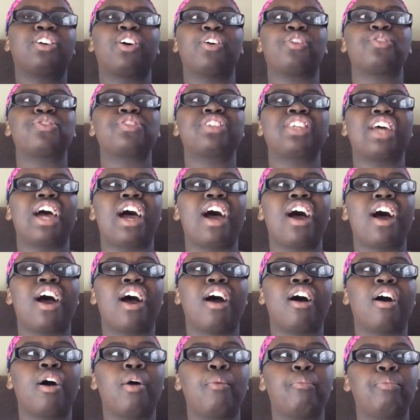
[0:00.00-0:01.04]
goes
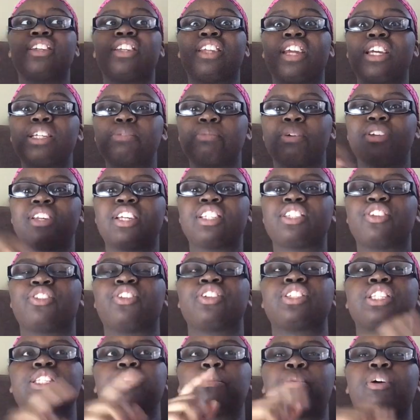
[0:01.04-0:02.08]
Today's Monday, so
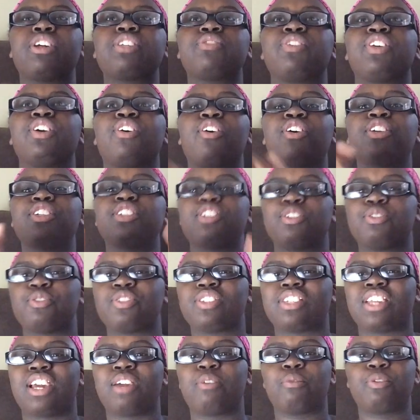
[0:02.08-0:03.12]
there's a surprise video on
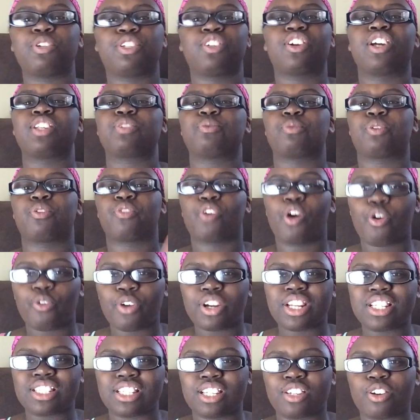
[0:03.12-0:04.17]
Tuesday, which you guys would have
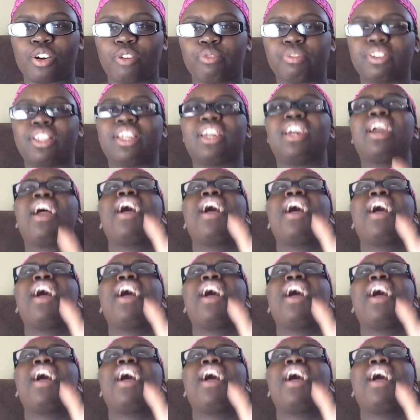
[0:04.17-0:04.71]
already seen, hopefully.